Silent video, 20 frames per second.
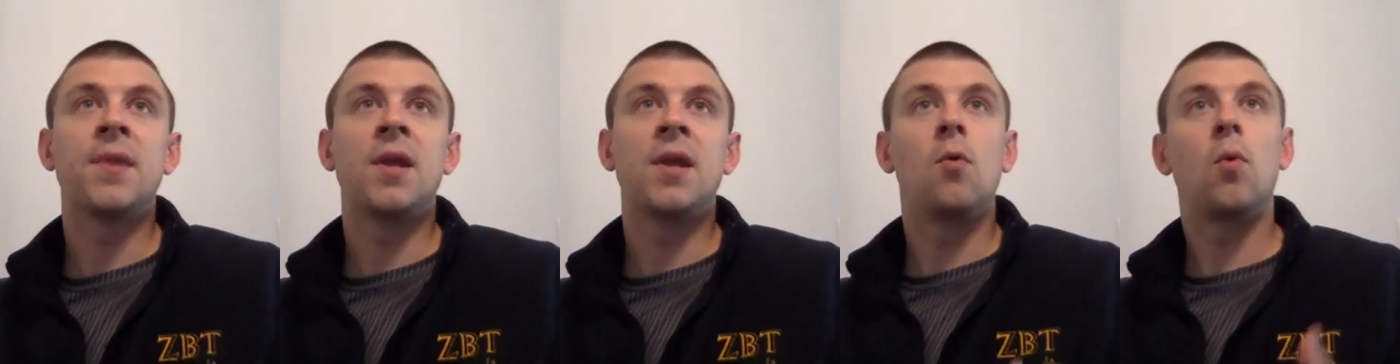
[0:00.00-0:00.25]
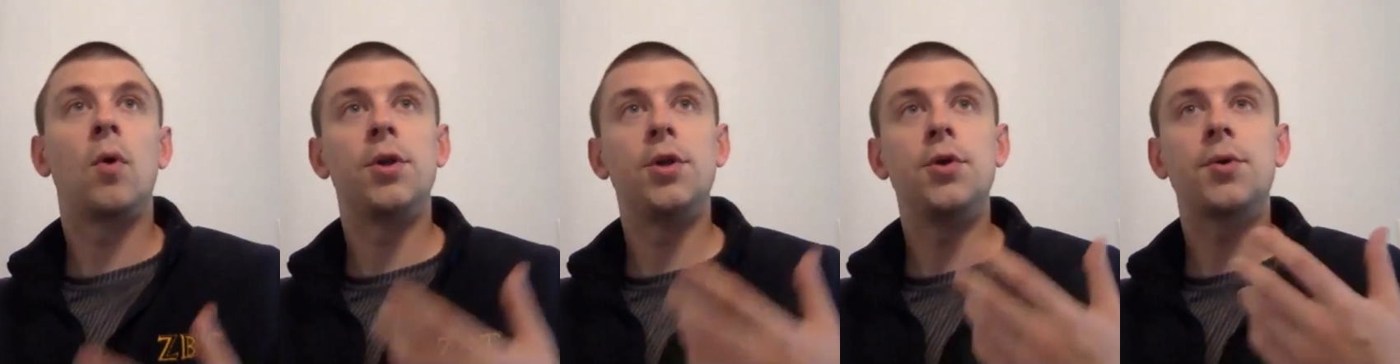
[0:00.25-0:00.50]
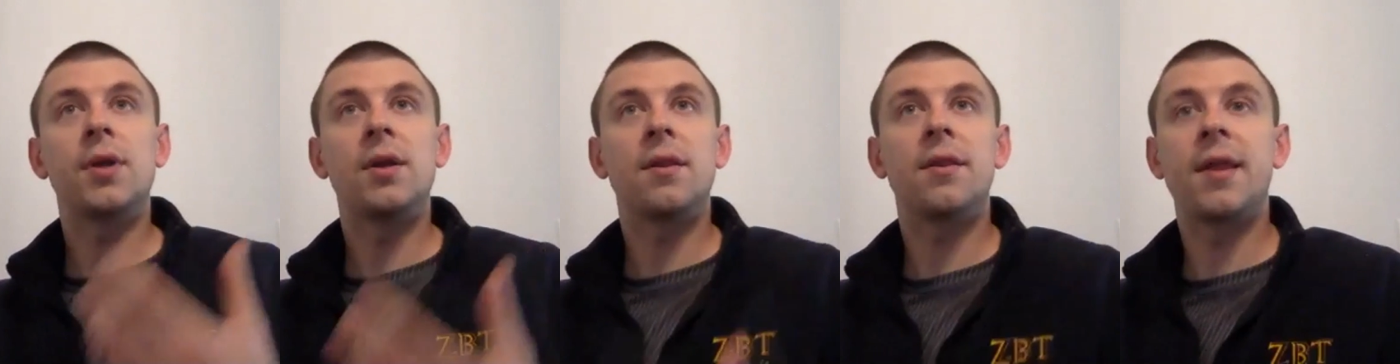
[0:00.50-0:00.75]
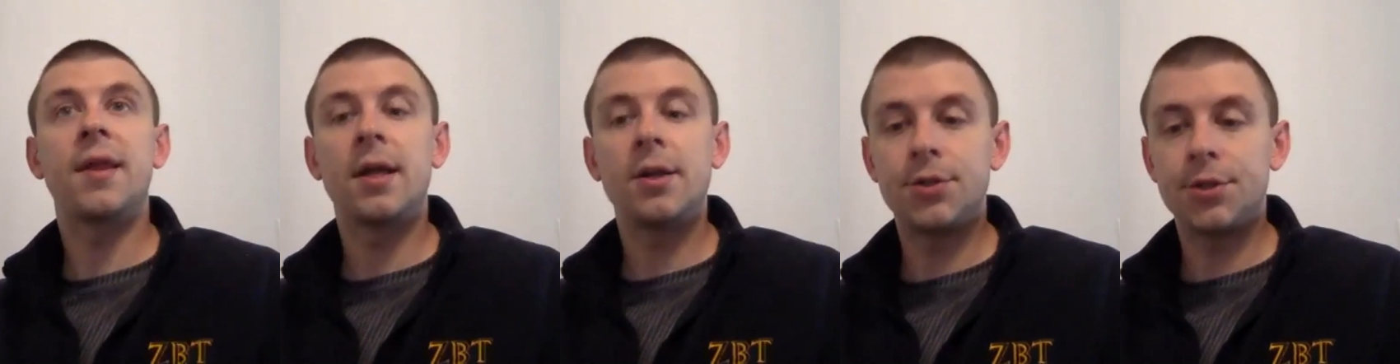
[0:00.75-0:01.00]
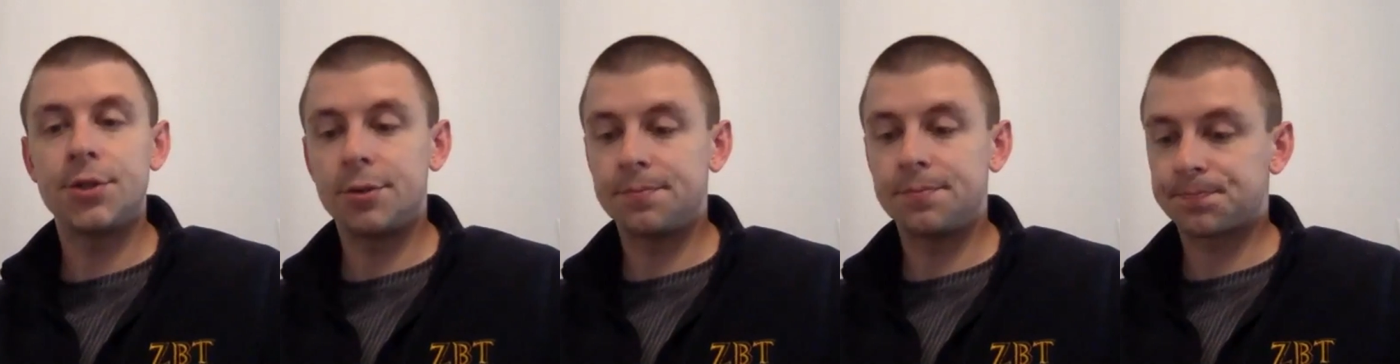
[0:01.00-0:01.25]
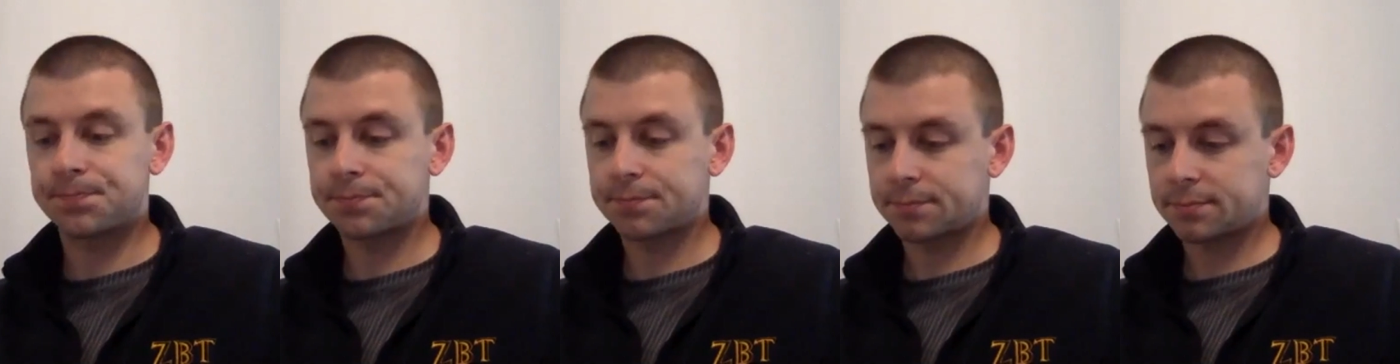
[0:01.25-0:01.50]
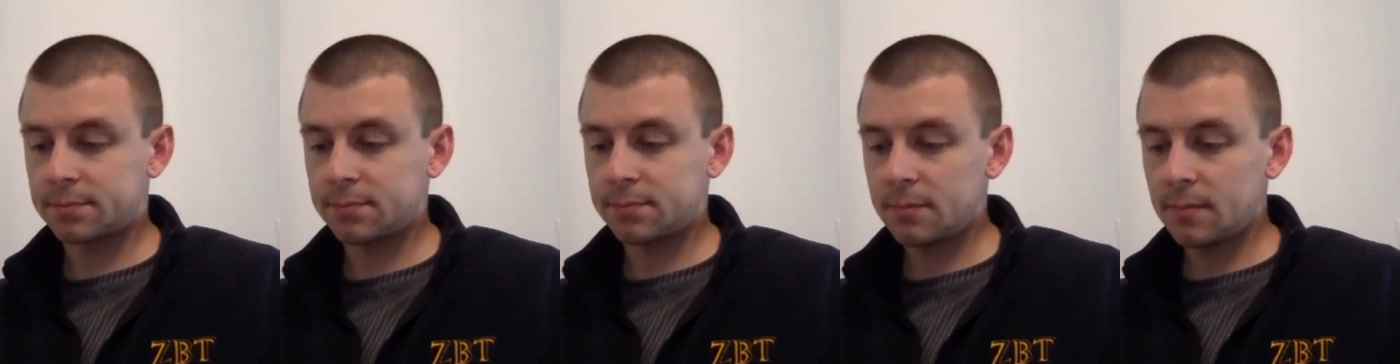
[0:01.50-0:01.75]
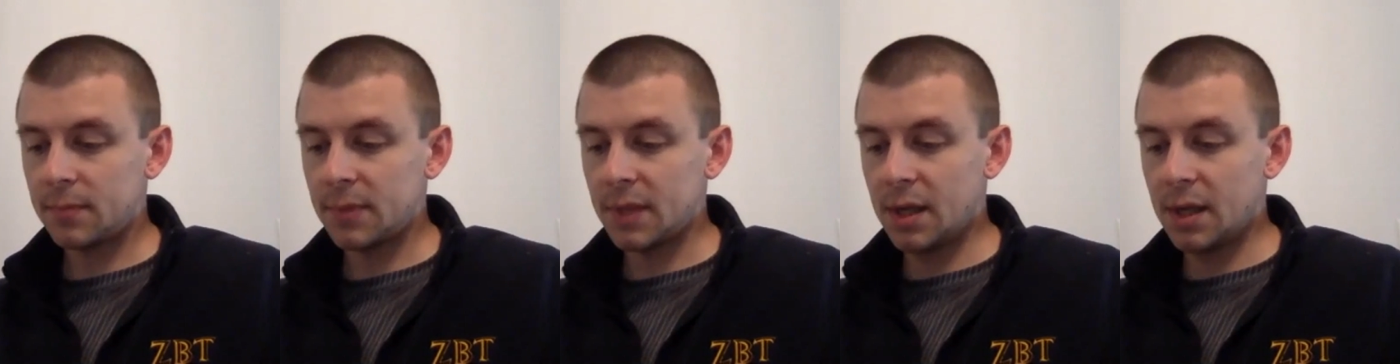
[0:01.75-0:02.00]
What you can then do
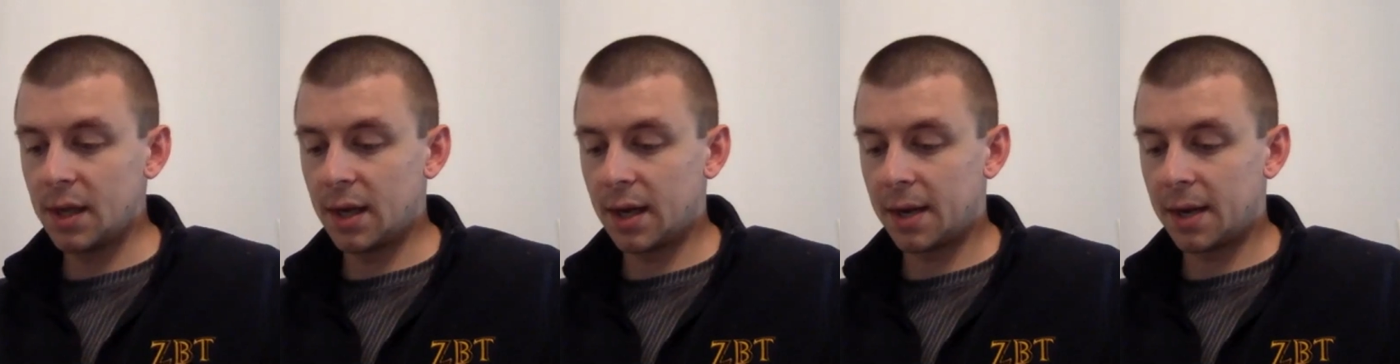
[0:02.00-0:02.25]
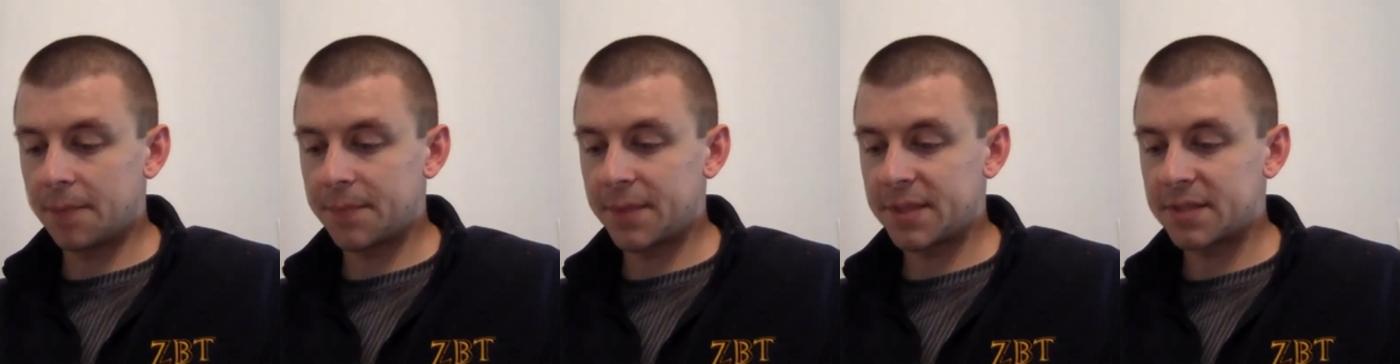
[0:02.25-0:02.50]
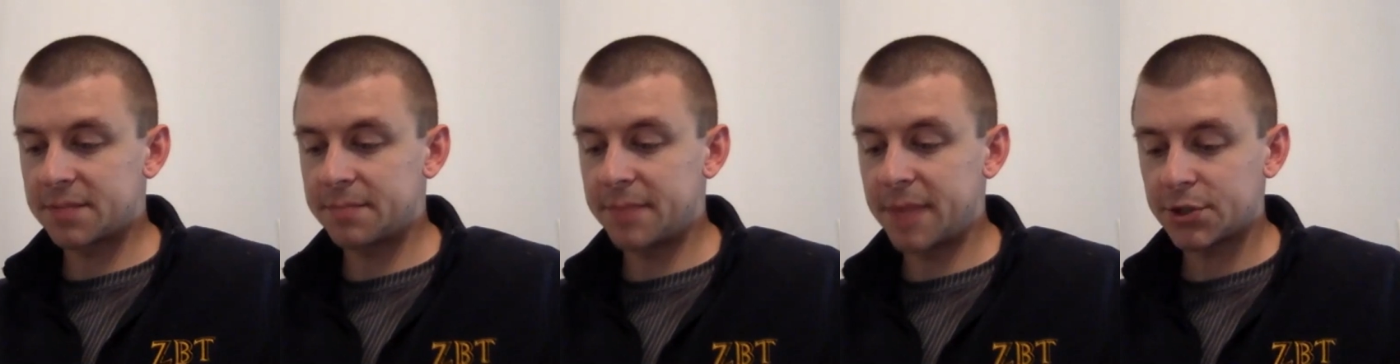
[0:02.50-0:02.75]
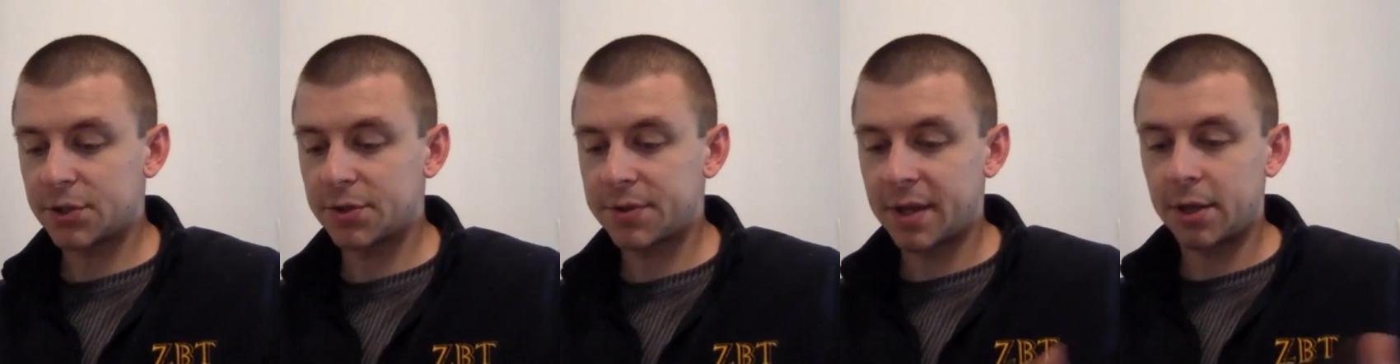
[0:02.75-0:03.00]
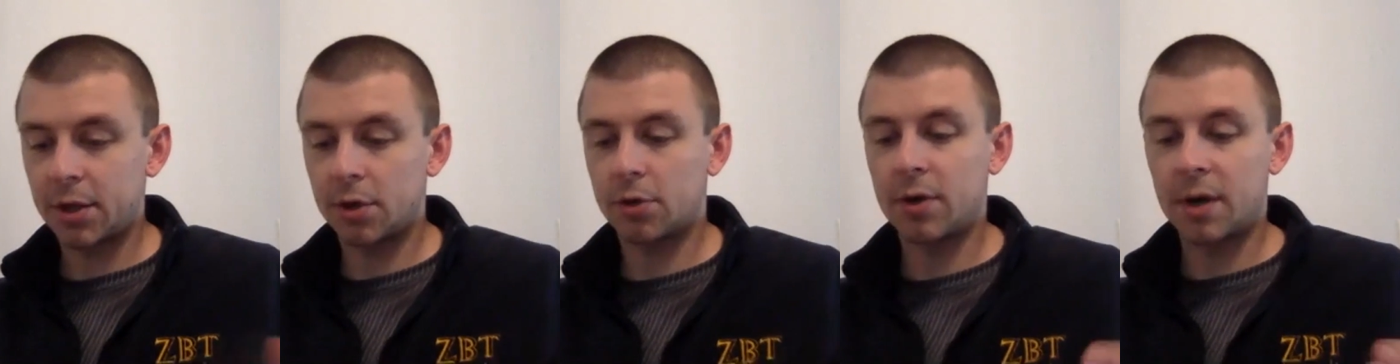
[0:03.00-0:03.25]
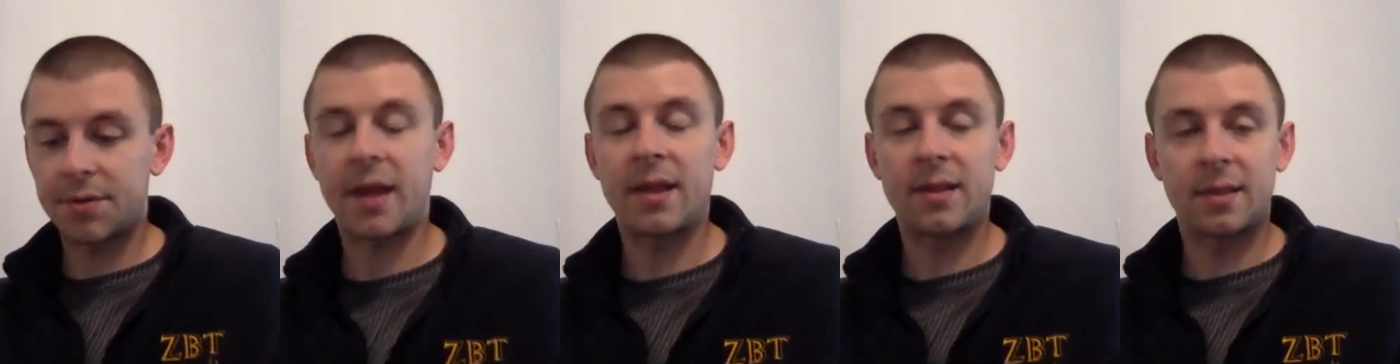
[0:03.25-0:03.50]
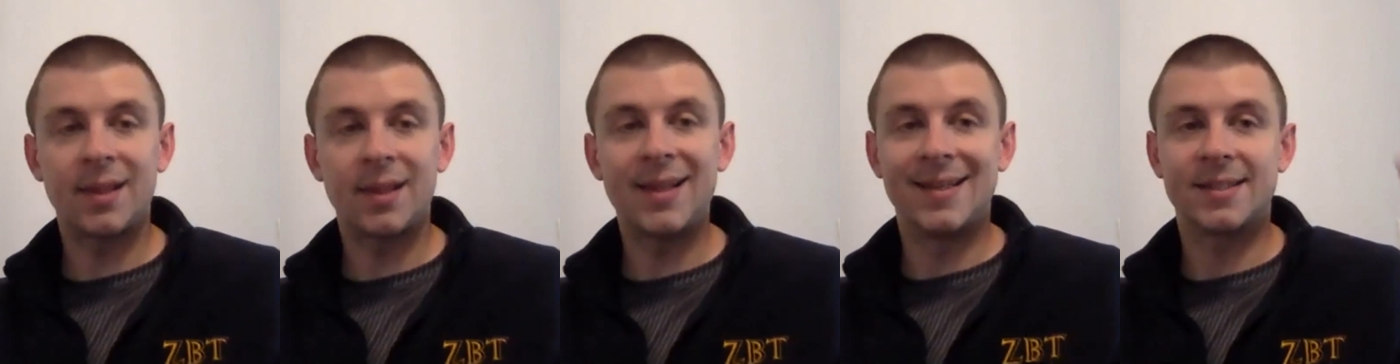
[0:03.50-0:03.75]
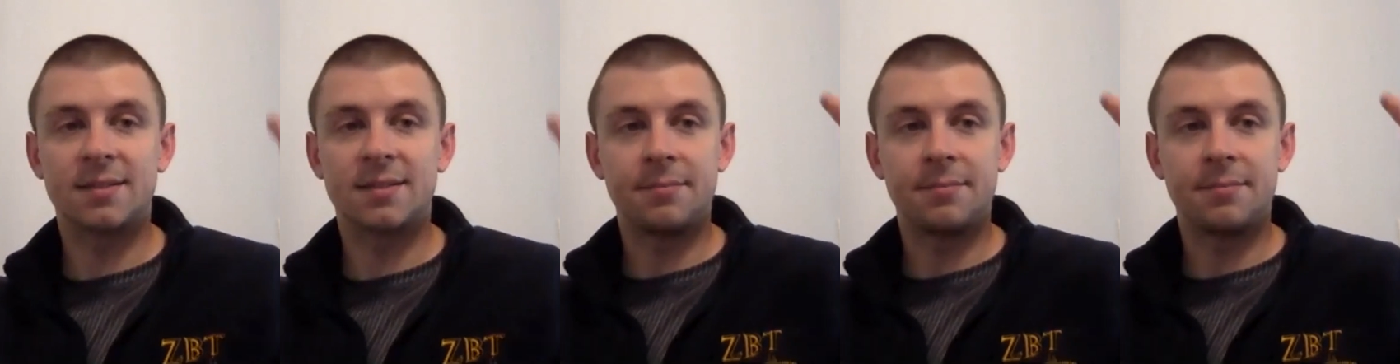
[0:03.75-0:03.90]
is make sure that you're on that list.